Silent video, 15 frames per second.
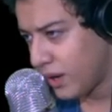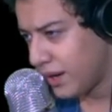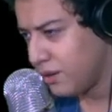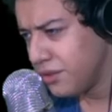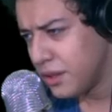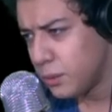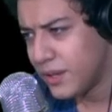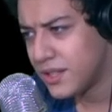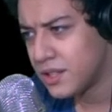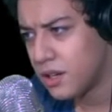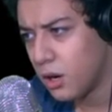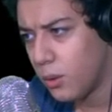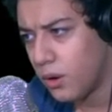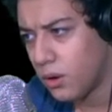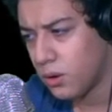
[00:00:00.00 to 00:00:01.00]
don't think we need to
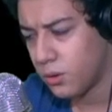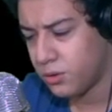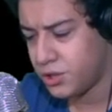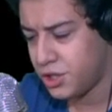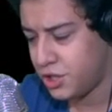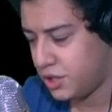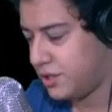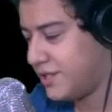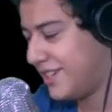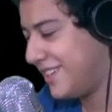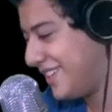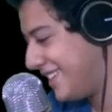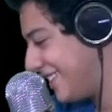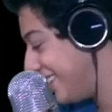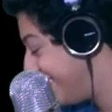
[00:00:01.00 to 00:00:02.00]
go. Oh,
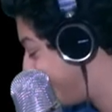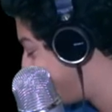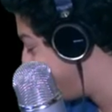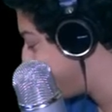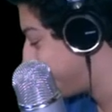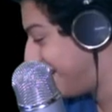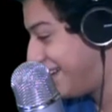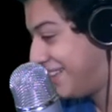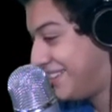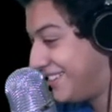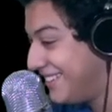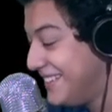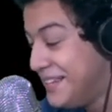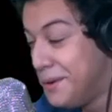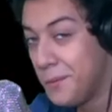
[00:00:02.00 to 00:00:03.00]
shit, man.
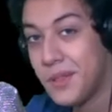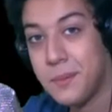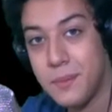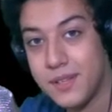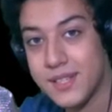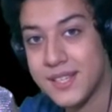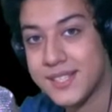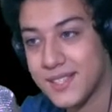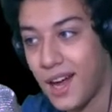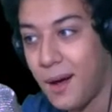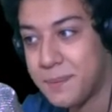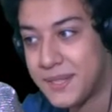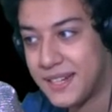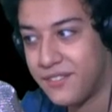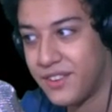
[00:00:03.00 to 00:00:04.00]
When the music
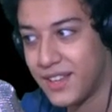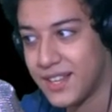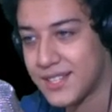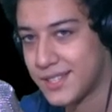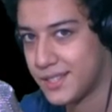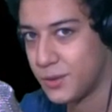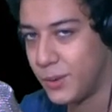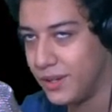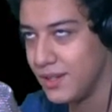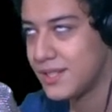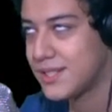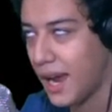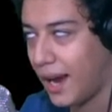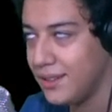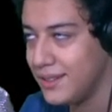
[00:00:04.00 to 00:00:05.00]
stops and everything is really
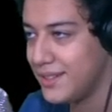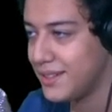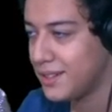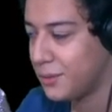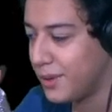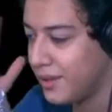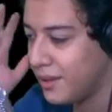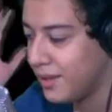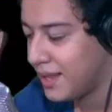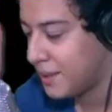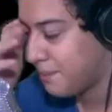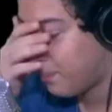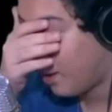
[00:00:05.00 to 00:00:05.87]
silent, it really, like,